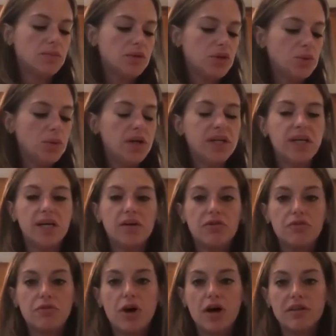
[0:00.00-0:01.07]
You wanna get it
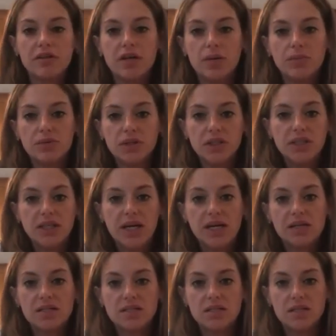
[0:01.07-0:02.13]
frothed up really
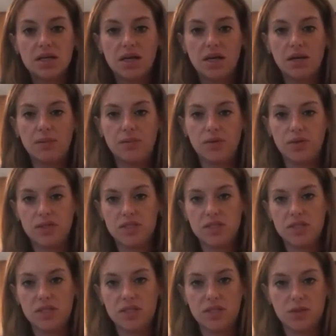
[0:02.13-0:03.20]
nice. You can
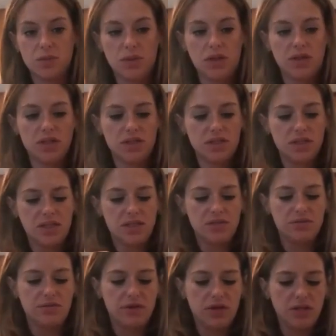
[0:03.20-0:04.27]
see this one, it's nice
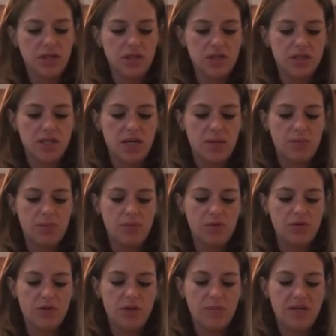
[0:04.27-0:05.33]
and frothy on top. I'm
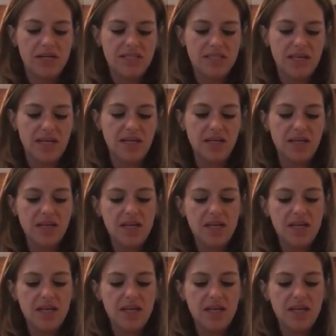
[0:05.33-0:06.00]
gonna remix it.